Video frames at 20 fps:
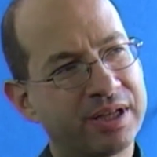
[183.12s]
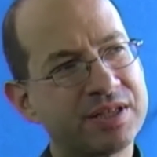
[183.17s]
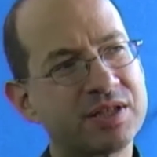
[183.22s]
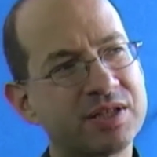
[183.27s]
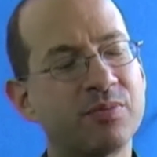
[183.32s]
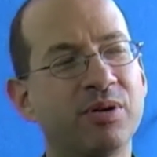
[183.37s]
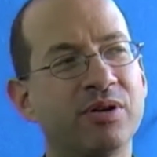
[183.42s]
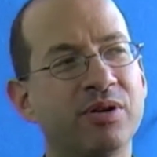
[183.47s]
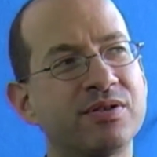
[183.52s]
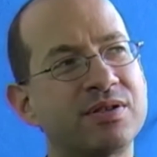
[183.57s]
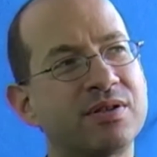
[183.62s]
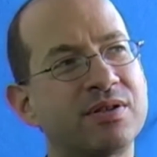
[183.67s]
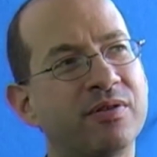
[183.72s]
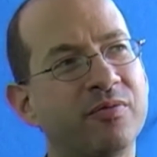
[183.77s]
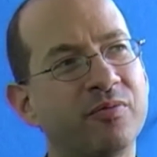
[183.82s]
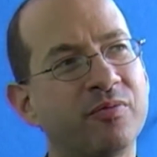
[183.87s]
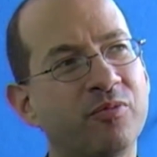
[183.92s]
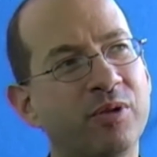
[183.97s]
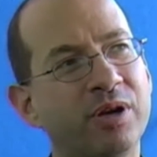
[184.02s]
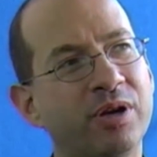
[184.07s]
suppose that
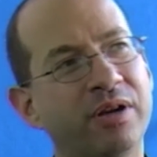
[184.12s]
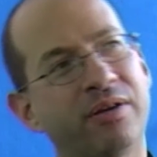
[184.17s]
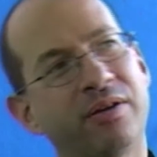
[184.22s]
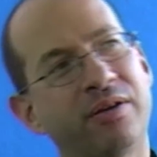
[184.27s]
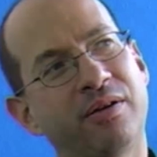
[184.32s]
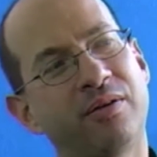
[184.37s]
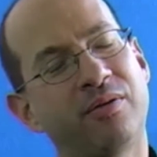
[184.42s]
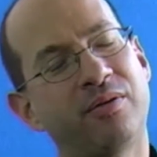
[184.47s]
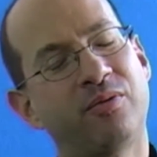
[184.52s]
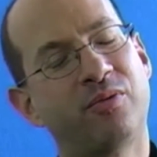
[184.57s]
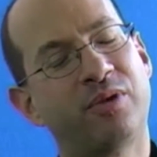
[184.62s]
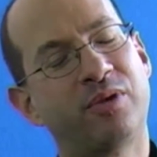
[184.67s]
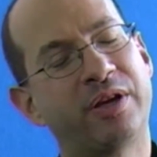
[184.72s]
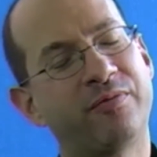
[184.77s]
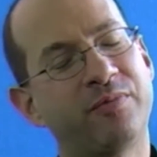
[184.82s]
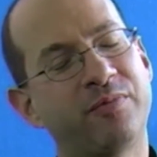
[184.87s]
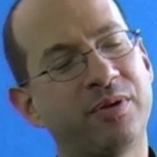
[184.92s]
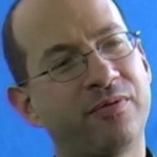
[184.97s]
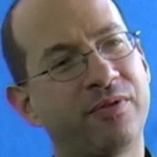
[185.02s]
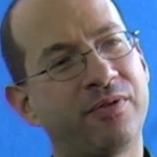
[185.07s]
when
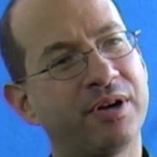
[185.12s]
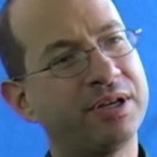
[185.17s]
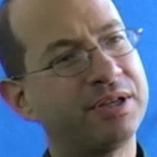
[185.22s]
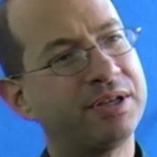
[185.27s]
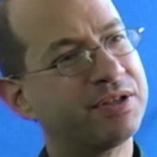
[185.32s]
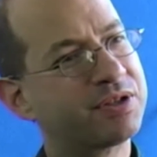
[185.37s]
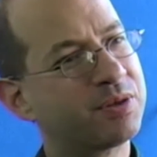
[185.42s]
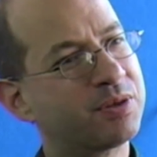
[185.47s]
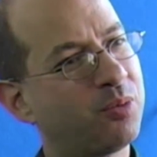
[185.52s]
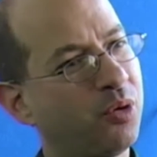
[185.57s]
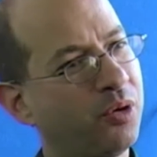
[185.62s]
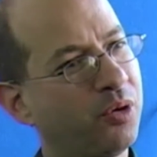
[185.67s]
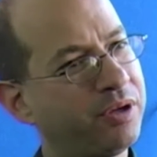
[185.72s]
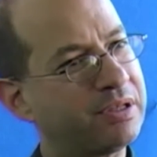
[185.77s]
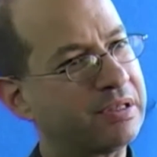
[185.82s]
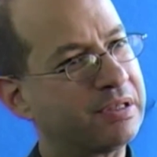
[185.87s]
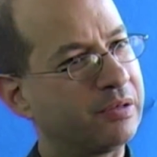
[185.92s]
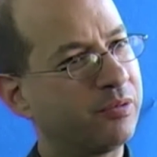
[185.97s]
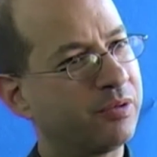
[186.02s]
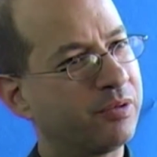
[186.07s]
I've been very
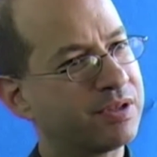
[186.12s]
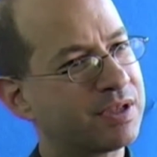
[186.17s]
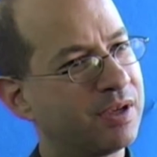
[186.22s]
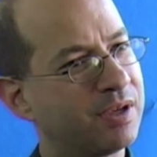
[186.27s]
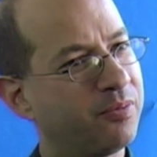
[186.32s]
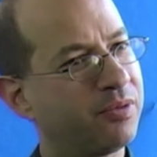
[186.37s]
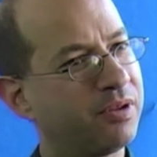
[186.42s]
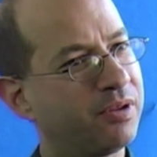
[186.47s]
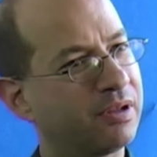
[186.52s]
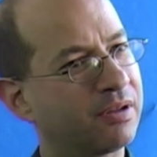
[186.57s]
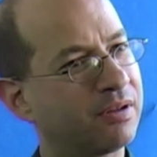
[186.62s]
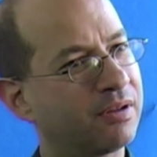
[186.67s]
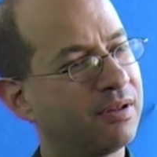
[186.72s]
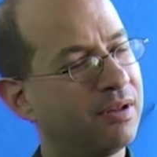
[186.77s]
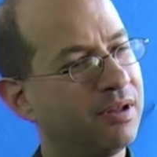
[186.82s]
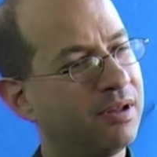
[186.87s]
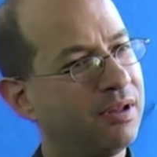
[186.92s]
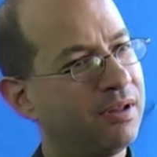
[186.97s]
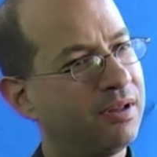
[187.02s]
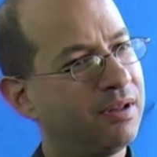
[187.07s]
disappointed with something
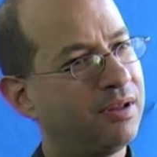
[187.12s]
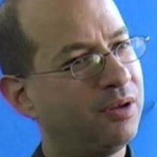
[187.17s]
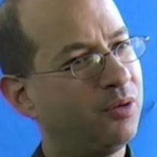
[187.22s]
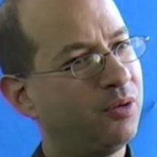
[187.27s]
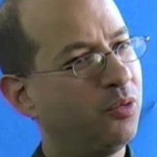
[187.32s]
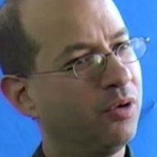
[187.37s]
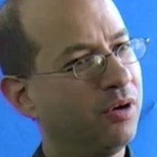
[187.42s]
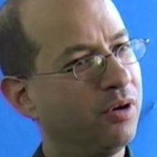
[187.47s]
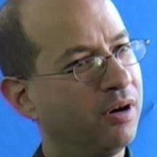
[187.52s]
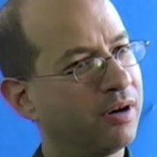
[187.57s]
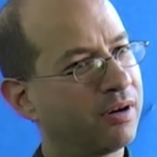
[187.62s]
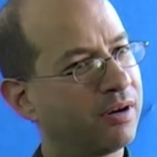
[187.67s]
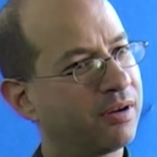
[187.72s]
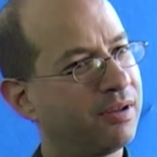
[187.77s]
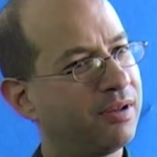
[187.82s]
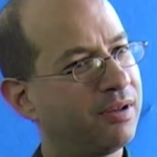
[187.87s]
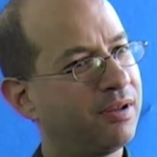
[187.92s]
in work,